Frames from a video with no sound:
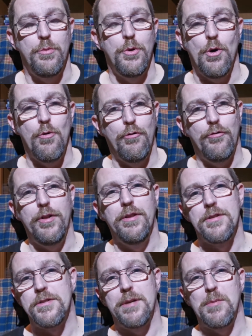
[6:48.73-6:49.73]
we all
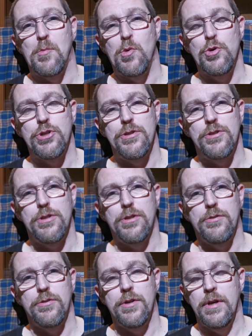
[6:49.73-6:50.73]
feel the same emotions, you
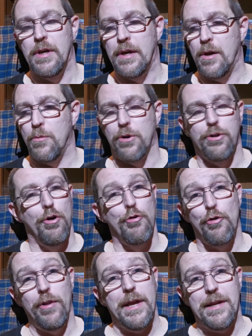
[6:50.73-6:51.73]
know. We can all
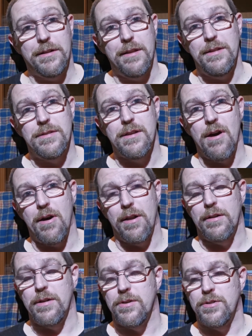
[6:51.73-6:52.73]
relate to these
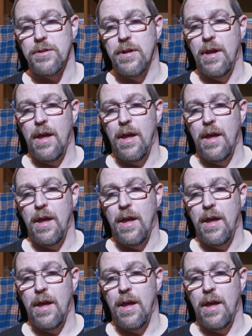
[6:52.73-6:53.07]
characters.